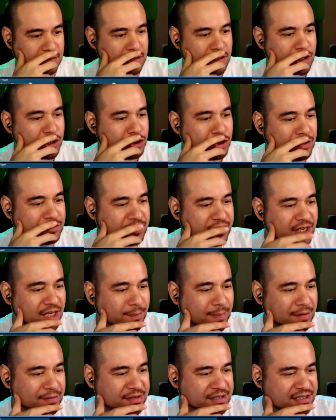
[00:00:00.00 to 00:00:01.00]
Do you have to think
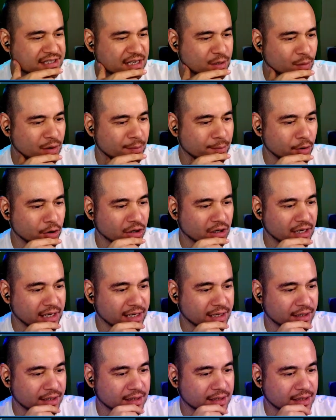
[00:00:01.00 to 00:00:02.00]
about this thing while
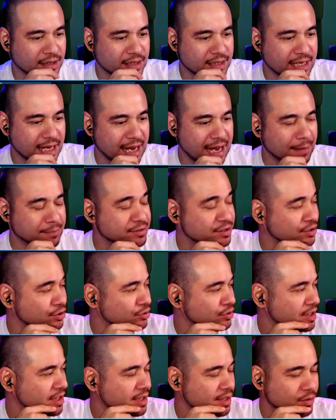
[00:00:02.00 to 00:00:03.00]
modeling? Yeah,
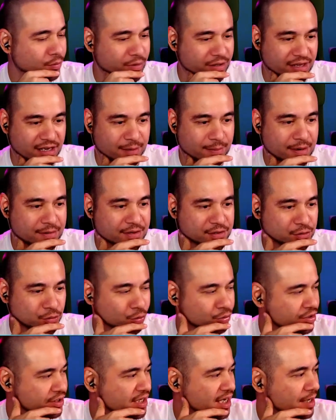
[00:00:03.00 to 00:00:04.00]
absolutely. We think about this all
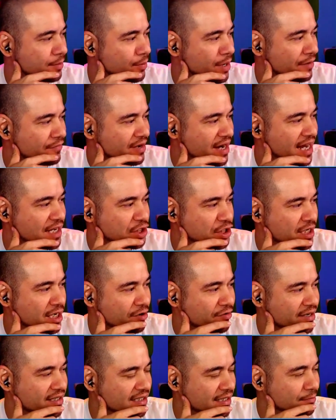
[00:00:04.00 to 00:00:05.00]
the time. We have an
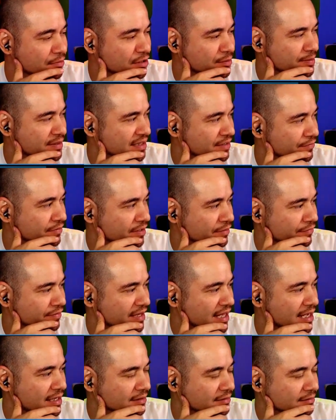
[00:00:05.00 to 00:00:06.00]
engineering team specifically for that.